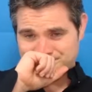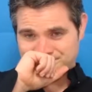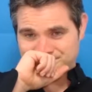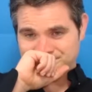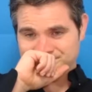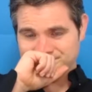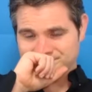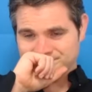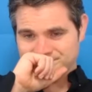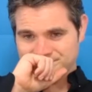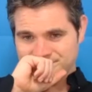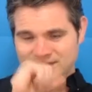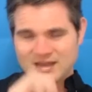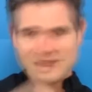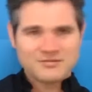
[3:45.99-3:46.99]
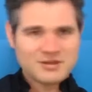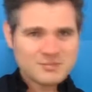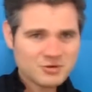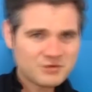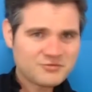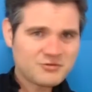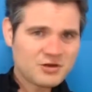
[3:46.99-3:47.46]
now if
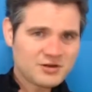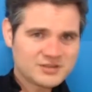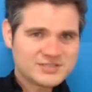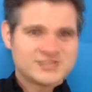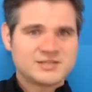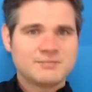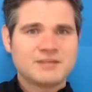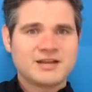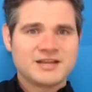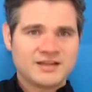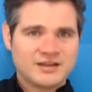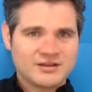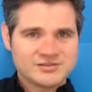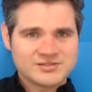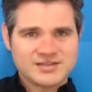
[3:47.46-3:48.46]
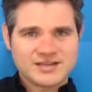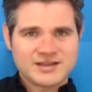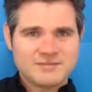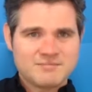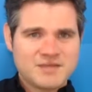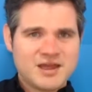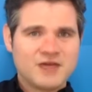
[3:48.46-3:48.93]
I'm referring to somebody else like
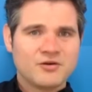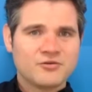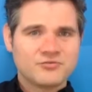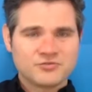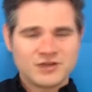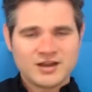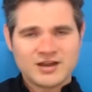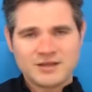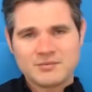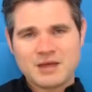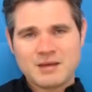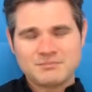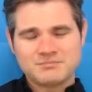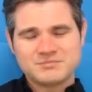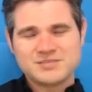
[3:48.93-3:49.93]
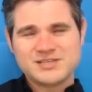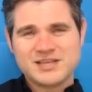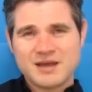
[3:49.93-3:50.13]
a male friend, I'm